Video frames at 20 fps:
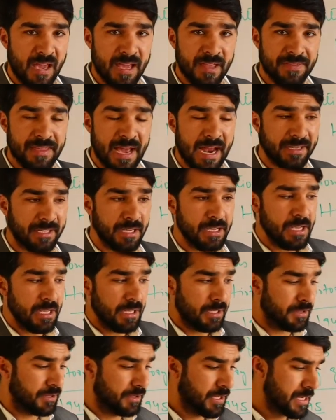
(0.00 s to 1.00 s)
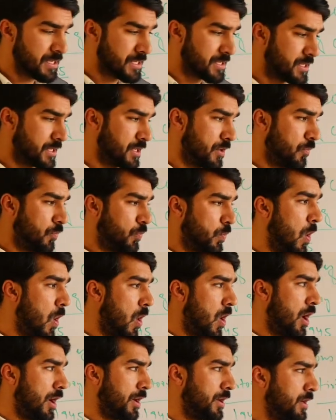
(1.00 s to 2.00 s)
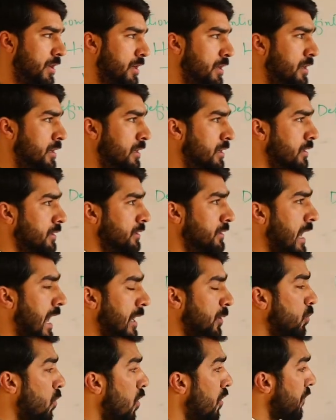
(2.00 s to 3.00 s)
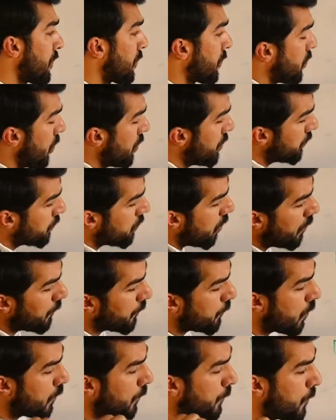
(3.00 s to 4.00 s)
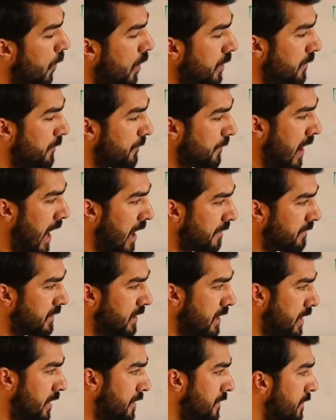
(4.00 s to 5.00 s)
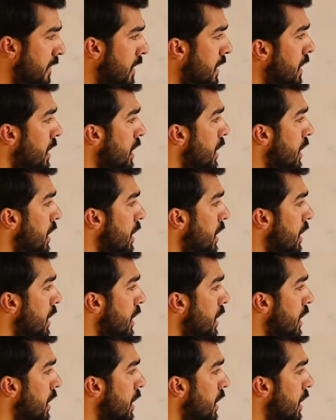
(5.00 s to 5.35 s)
that this war that was going on for 45 years,